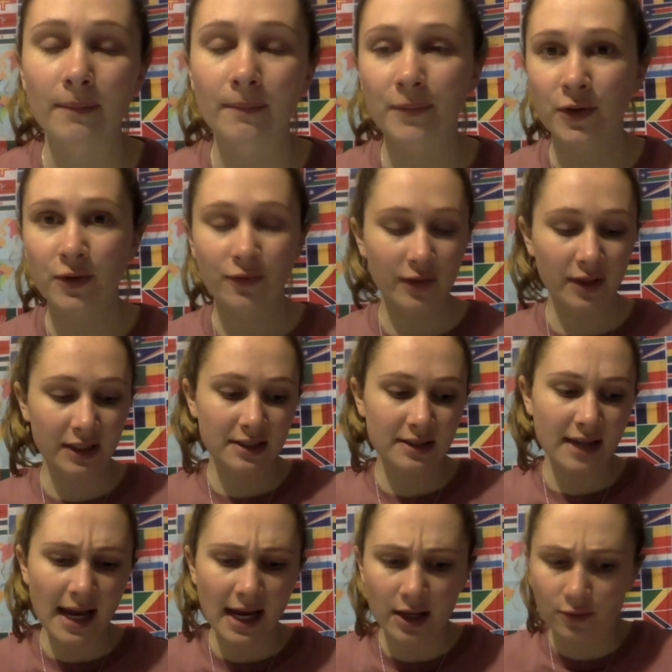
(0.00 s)
you're feeling
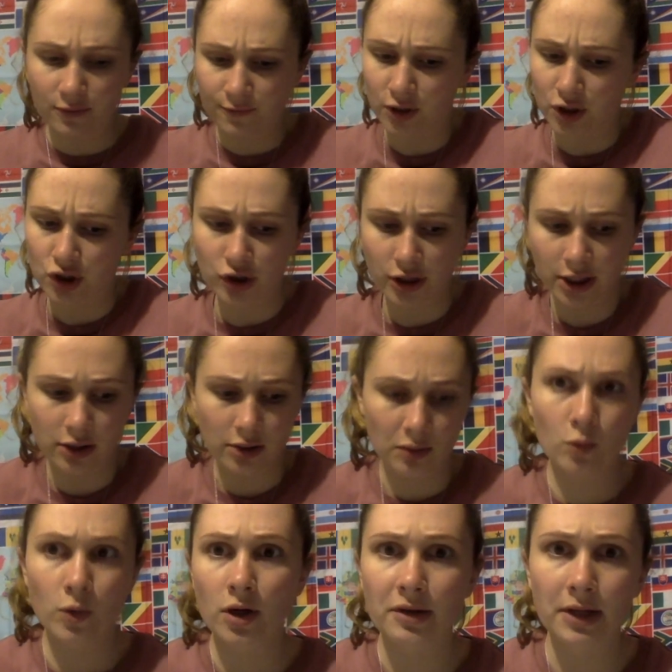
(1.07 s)
sad or frustrated or
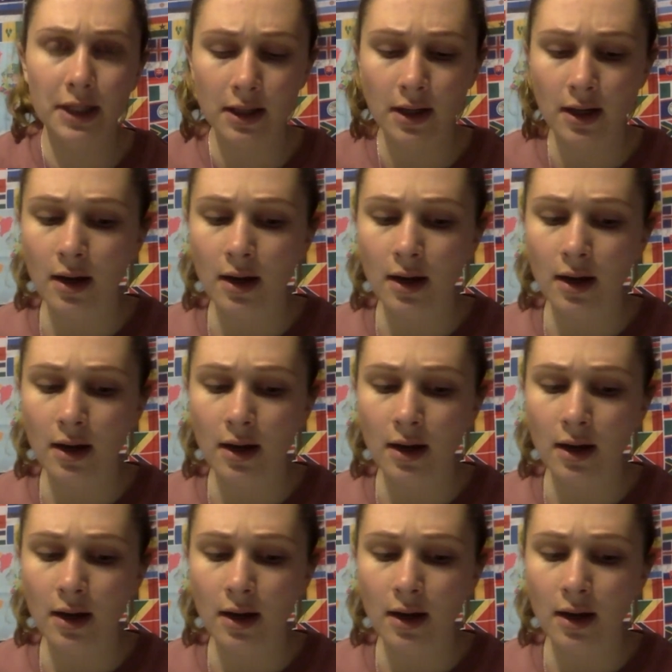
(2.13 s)
worried.